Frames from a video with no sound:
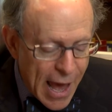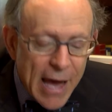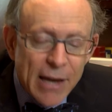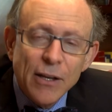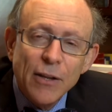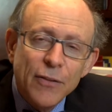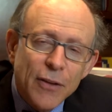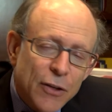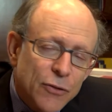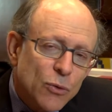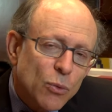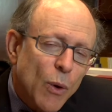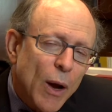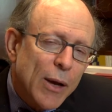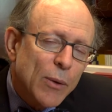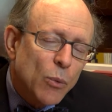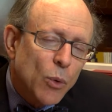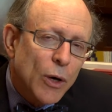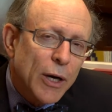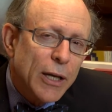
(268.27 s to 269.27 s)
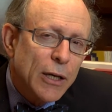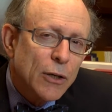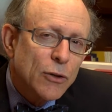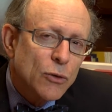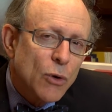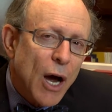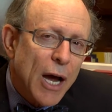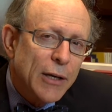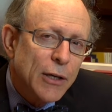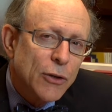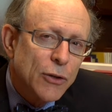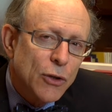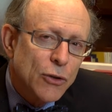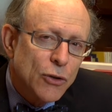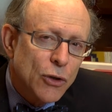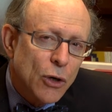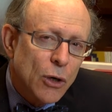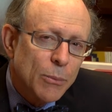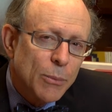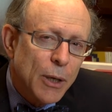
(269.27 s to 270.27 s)
And in this way, we're going to try to
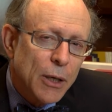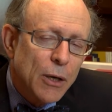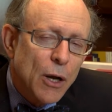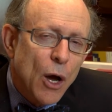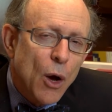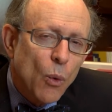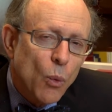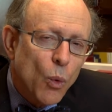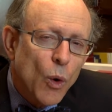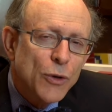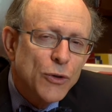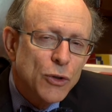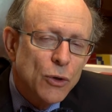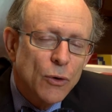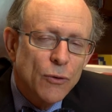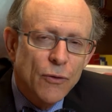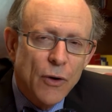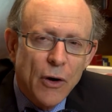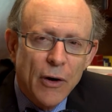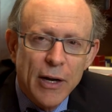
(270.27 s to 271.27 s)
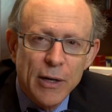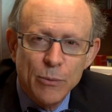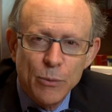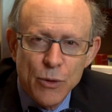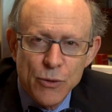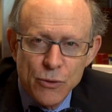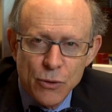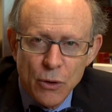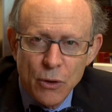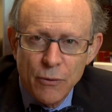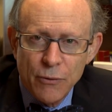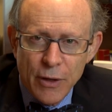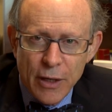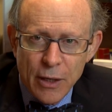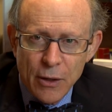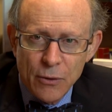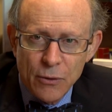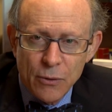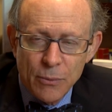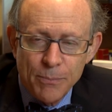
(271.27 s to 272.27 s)
determine what your ovarian reserve
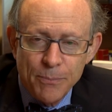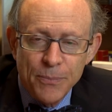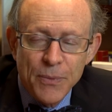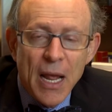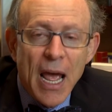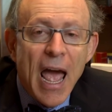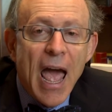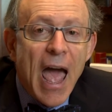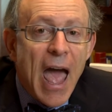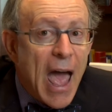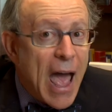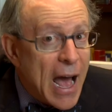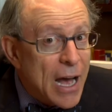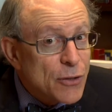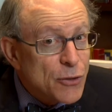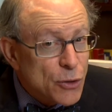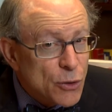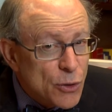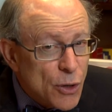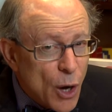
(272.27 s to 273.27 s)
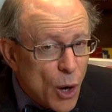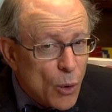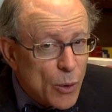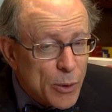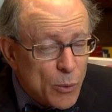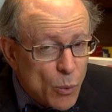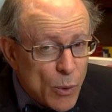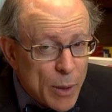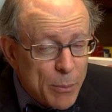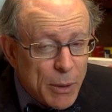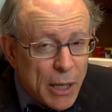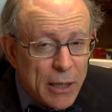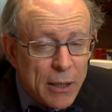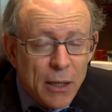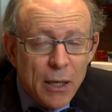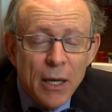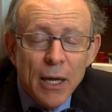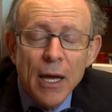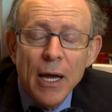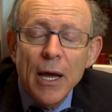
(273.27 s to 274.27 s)
is. As you know, in
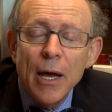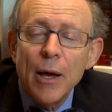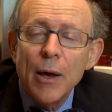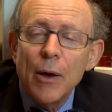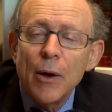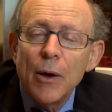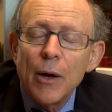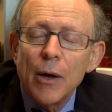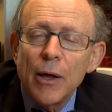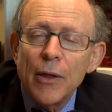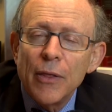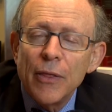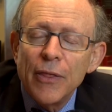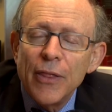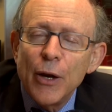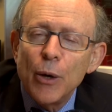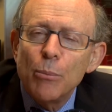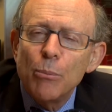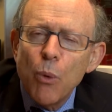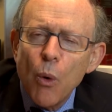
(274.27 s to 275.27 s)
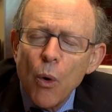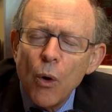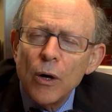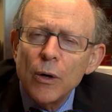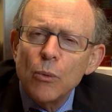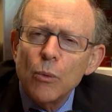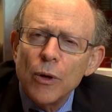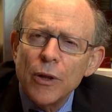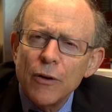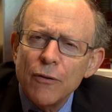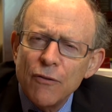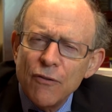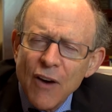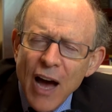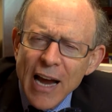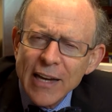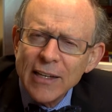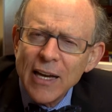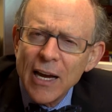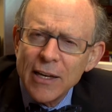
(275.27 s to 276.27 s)
women, they're born with a
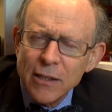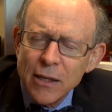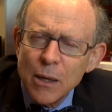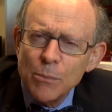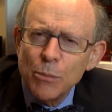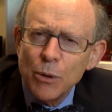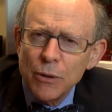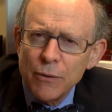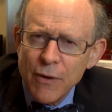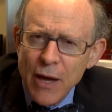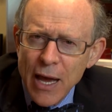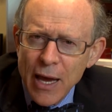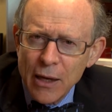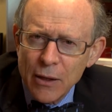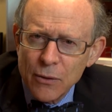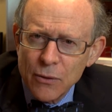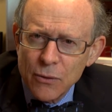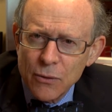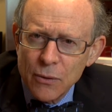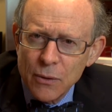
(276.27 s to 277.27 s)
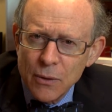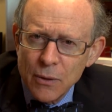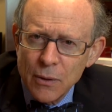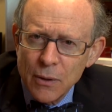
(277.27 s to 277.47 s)
finite number of eggs.